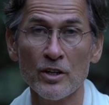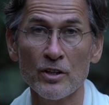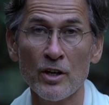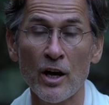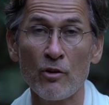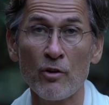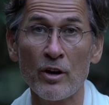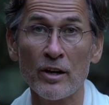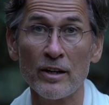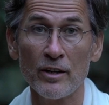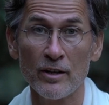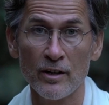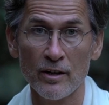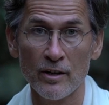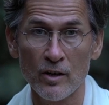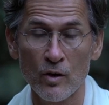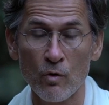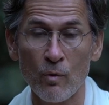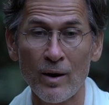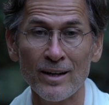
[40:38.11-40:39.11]
directly,
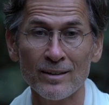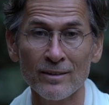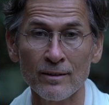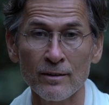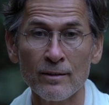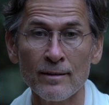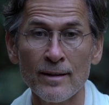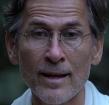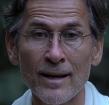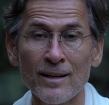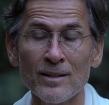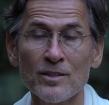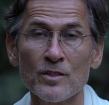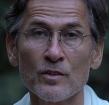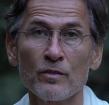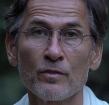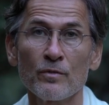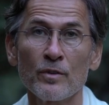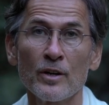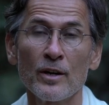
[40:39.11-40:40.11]
quite
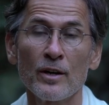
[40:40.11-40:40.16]
negative